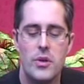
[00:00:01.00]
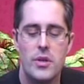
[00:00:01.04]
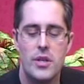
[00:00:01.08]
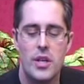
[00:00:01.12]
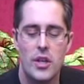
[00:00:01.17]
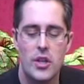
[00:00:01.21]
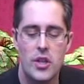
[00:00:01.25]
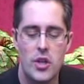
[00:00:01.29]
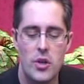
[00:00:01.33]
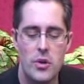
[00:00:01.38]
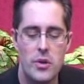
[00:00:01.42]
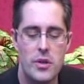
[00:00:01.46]

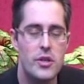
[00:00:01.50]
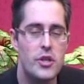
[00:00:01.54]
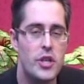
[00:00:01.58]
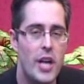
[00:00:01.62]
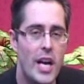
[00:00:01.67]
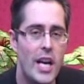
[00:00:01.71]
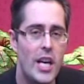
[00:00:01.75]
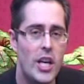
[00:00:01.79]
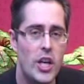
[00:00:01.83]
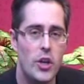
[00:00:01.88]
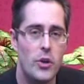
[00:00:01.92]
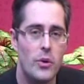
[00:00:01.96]
seduce
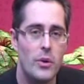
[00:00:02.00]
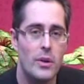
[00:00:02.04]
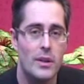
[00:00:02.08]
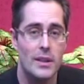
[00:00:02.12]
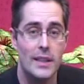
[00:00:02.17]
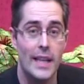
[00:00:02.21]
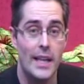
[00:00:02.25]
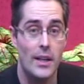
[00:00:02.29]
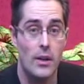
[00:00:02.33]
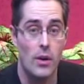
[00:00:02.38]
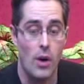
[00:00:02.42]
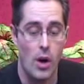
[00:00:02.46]
Jehu
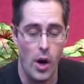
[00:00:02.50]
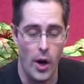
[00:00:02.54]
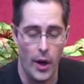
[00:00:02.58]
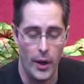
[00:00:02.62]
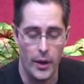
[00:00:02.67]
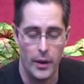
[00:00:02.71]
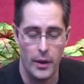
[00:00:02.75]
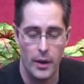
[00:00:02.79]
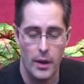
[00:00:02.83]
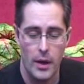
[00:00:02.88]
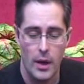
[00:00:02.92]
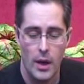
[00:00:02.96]
later
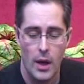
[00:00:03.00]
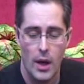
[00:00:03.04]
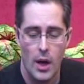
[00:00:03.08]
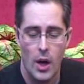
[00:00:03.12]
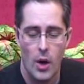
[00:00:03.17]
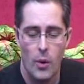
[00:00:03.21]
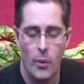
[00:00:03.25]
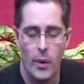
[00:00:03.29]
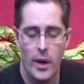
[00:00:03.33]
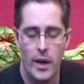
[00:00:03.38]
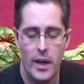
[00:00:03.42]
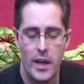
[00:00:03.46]
on
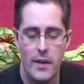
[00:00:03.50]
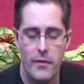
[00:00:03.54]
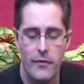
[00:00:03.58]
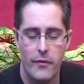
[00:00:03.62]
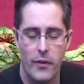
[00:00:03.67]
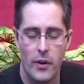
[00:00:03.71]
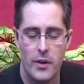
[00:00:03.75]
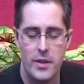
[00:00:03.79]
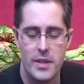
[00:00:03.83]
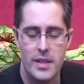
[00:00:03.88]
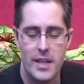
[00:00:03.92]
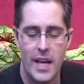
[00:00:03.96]
when he
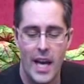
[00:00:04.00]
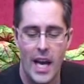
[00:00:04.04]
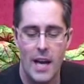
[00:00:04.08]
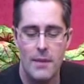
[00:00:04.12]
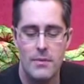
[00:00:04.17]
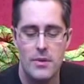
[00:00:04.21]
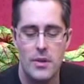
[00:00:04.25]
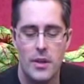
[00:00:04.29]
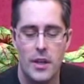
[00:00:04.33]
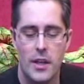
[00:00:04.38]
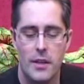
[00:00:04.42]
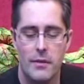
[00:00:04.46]
first
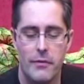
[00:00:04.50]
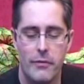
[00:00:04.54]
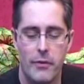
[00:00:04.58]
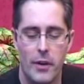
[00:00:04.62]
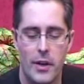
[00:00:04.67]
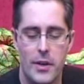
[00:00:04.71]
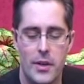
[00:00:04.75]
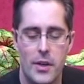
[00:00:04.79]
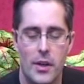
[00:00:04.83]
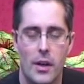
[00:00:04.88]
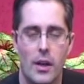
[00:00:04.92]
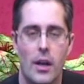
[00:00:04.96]
came to
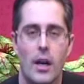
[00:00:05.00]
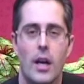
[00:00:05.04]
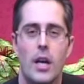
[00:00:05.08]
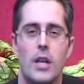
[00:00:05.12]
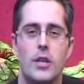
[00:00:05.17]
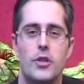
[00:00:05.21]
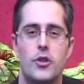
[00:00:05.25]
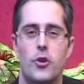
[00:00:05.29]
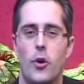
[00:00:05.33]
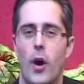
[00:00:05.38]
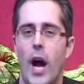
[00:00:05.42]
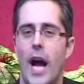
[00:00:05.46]
confront her,
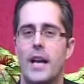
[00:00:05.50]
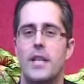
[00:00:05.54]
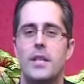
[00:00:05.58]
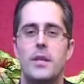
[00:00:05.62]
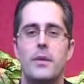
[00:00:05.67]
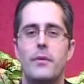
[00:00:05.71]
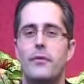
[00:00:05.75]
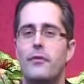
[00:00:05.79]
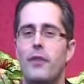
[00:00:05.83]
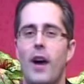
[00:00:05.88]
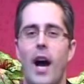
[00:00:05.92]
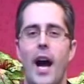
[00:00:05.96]
trying
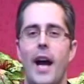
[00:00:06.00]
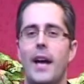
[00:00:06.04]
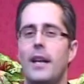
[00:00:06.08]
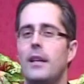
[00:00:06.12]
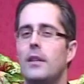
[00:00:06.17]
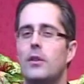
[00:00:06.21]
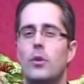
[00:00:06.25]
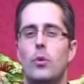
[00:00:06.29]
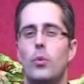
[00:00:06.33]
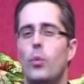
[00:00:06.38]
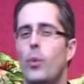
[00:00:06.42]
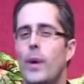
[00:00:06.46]
to
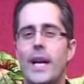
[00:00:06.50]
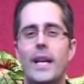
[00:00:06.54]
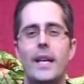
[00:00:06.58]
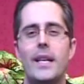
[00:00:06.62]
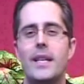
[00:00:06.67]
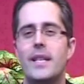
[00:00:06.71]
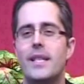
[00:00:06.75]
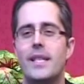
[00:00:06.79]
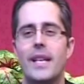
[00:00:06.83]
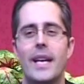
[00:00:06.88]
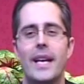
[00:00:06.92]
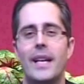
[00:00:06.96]
find the
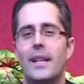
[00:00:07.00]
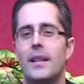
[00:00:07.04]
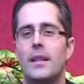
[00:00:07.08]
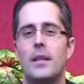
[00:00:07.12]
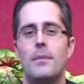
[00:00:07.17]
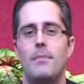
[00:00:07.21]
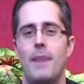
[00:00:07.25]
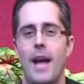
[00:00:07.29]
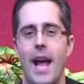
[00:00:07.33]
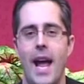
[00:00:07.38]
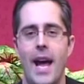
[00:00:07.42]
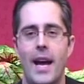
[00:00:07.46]
weakness in
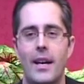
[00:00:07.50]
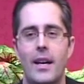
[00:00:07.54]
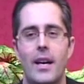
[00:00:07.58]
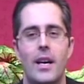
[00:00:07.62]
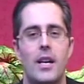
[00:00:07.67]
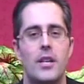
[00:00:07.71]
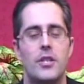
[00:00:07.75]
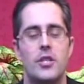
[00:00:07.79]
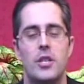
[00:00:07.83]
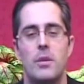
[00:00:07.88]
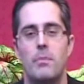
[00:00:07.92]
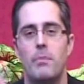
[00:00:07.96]
the man.
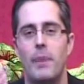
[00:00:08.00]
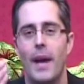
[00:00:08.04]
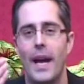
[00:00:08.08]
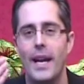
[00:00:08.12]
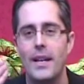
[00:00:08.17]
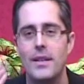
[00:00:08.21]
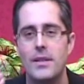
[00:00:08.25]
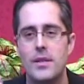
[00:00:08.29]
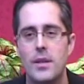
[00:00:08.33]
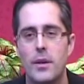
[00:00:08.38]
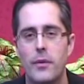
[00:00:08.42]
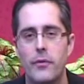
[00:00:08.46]
She
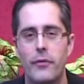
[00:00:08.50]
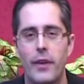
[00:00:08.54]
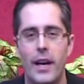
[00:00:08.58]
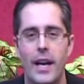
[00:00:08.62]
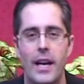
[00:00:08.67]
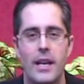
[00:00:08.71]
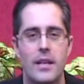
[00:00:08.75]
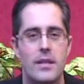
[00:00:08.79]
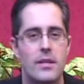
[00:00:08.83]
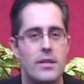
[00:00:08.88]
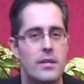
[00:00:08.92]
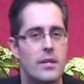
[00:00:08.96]
paints her
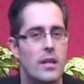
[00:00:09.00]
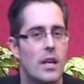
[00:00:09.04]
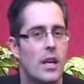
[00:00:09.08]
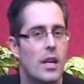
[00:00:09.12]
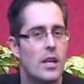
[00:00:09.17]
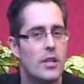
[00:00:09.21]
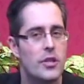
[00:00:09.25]
face.